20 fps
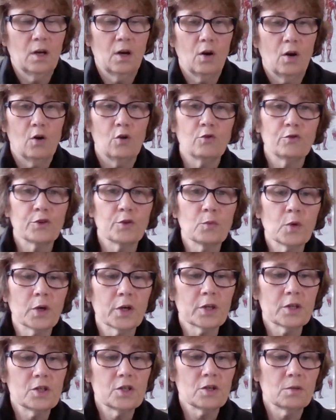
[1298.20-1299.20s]

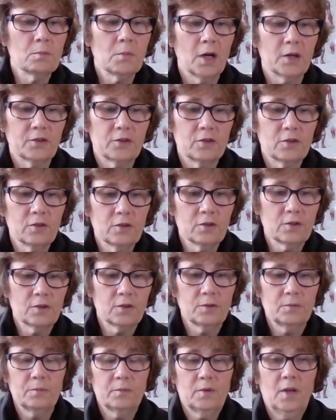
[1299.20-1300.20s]
overworked your
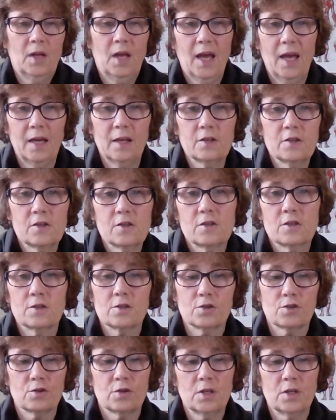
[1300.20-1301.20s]
muscles, had a
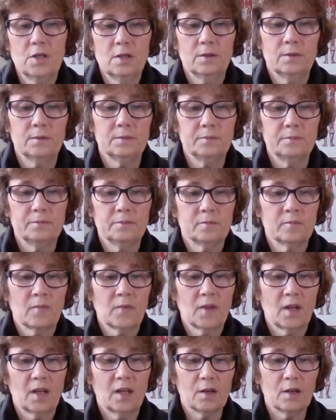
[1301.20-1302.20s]
surgery,
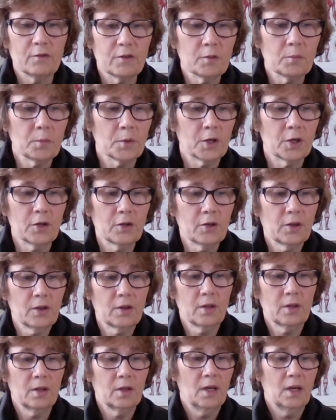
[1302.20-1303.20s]
given birth,
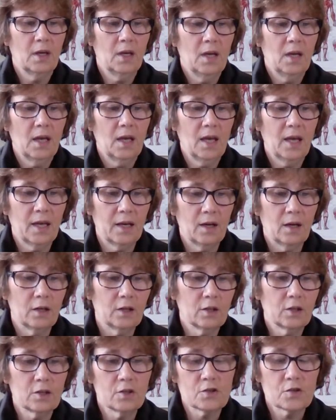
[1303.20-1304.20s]
had
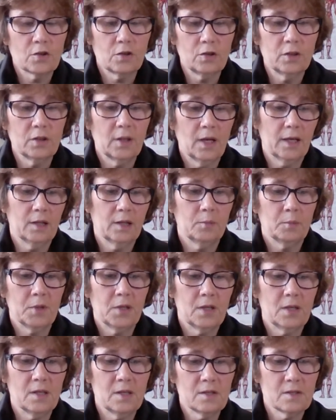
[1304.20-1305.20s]
uncontrolled
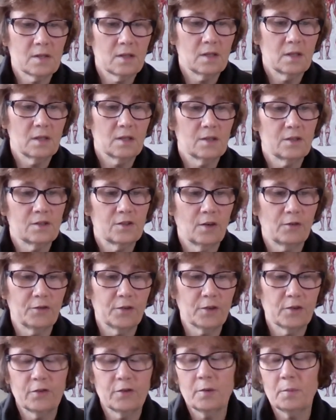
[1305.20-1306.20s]
diabetes,
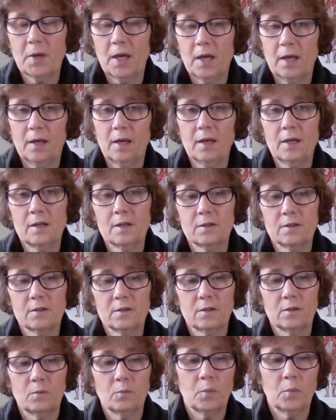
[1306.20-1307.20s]
suffered from
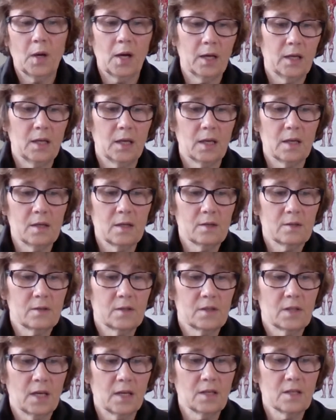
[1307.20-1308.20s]
headaches, body aches,
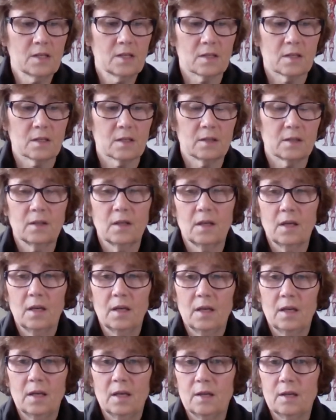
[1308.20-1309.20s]
and tension?
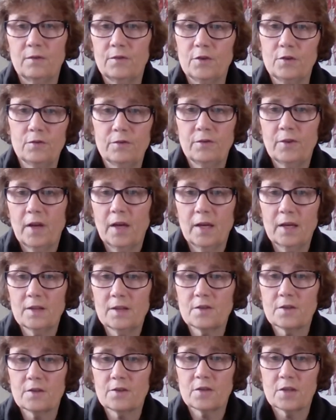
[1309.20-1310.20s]
If you've
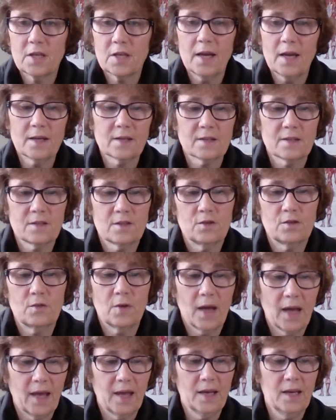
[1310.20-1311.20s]
answered yes to
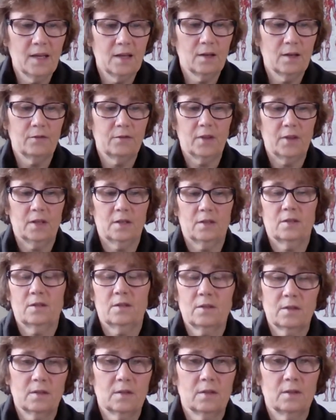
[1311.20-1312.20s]
any of
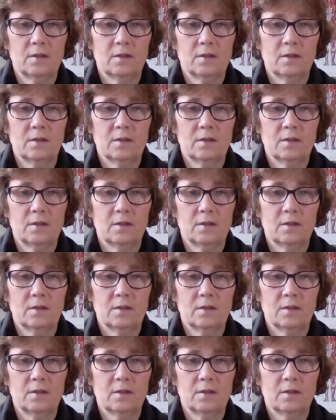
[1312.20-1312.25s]
this,